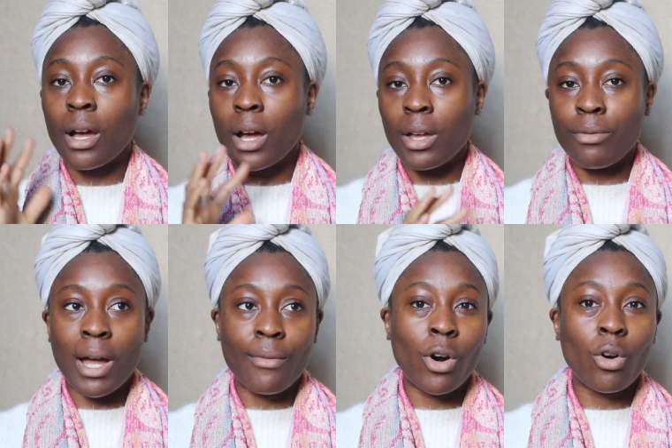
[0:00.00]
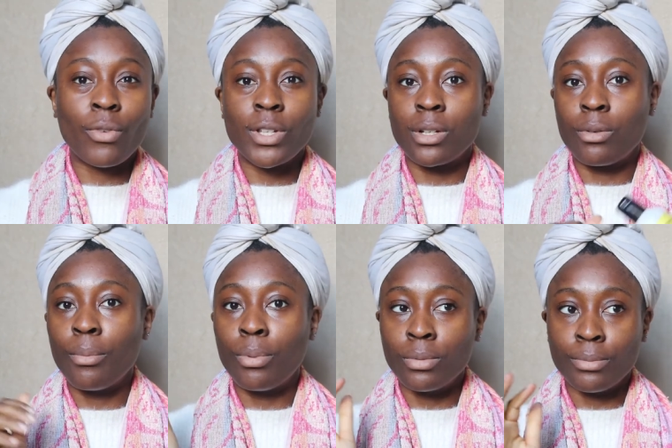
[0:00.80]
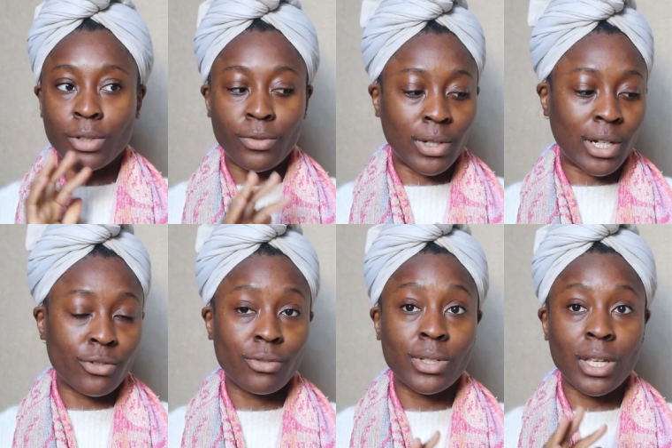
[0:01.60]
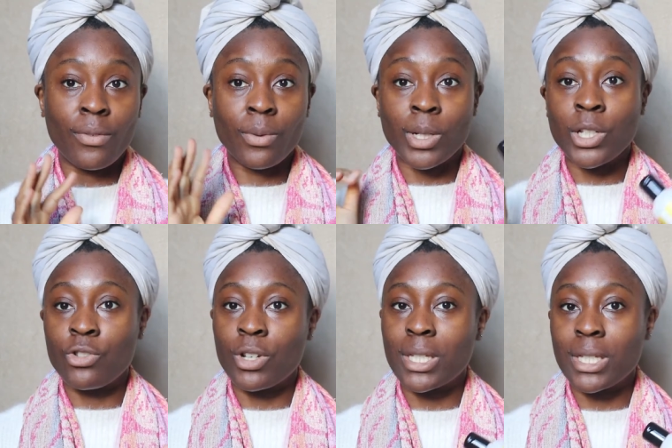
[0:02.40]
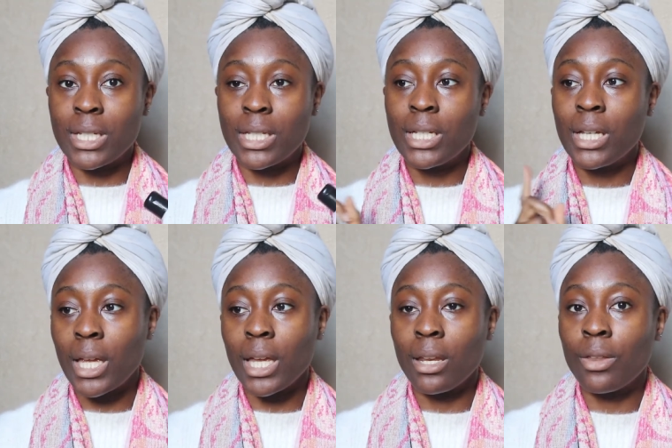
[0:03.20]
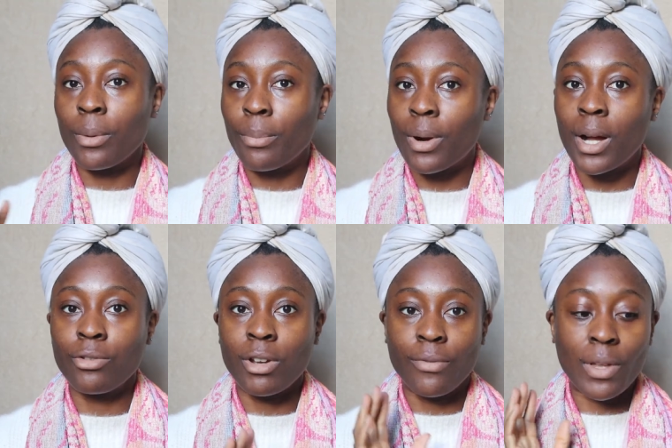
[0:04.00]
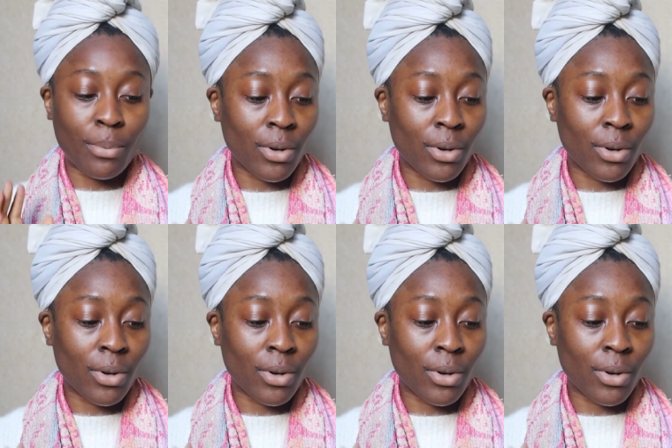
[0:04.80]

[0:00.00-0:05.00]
I have a whole video on Born Beautiful Naturals if you're interested in the brand or any of their